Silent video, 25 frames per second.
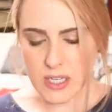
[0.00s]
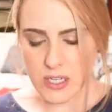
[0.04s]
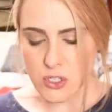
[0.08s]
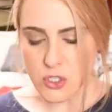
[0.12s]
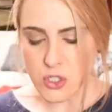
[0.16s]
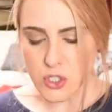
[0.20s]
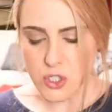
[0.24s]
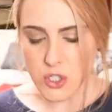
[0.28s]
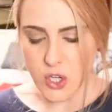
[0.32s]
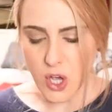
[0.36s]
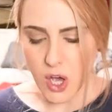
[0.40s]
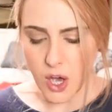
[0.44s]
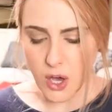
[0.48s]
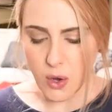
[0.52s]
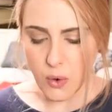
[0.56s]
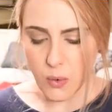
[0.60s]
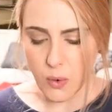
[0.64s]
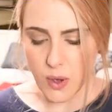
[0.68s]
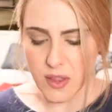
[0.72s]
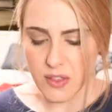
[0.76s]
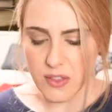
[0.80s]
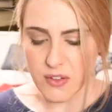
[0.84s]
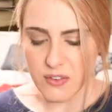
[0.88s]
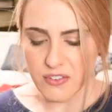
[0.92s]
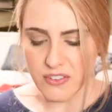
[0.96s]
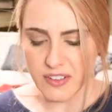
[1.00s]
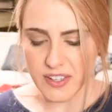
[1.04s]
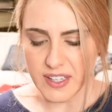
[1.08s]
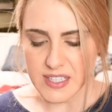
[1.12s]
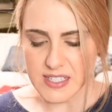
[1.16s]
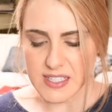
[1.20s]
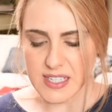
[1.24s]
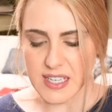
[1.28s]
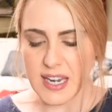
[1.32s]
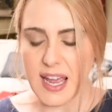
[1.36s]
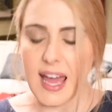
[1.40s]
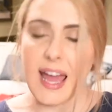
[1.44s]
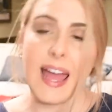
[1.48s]
So the
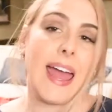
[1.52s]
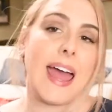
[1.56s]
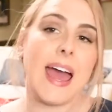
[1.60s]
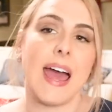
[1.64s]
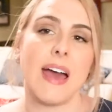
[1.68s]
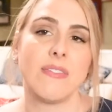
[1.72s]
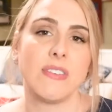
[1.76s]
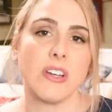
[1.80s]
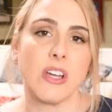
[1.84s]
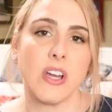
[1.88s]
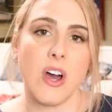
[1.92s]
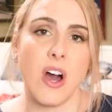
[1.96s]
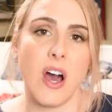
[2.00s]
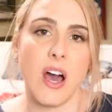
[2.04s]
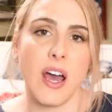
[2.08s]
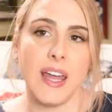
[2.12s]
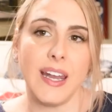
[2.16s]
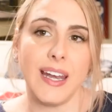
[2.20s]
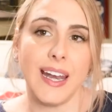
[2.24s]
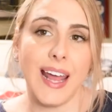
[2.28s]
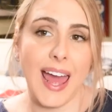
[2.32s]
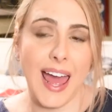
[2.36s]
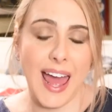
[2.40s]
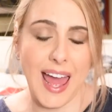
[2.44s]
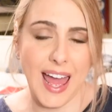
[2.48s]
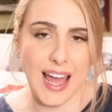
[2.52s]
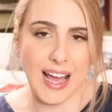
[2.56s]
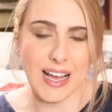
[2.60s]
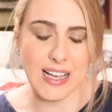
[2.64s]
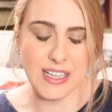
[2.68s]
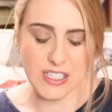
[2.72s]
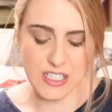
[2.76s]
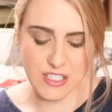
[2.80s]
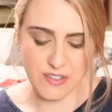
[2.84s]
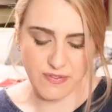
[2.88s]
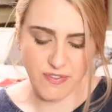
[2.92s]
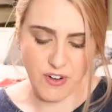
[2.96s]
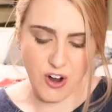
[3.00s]
reason I haven't gotten
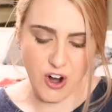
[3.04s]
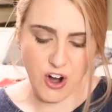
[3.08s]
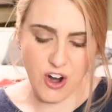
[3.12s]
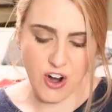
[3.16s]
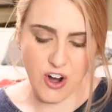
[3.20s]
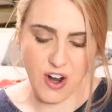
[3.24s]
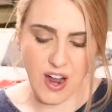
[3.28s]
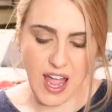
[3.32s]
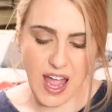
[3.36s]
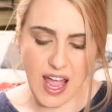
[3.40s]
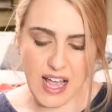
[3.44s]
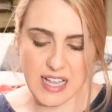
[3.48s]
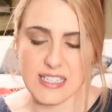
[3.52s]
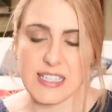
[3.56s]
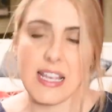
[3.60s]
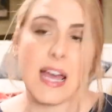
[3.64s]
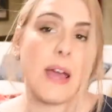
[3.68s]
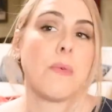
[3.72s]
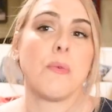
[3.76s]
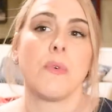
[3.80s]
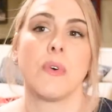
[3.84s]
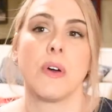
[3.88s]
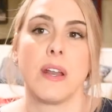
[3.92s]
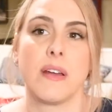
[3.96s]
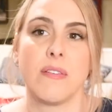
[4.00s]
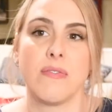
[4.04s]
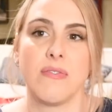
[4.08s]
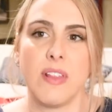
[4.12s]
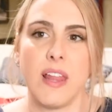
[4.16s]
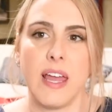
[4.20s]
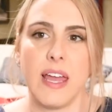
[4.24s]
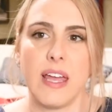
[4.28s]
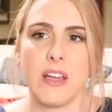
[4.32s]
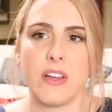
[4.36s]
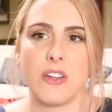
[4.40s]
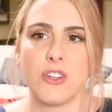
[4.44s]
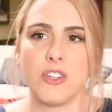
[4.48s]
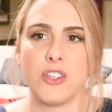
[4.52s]
as far as I would have
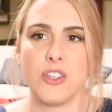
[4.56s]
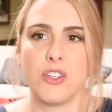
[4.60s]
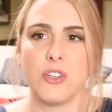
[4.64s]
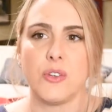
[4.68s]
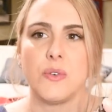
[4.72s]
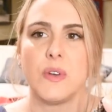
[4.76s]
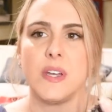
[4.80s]
liked to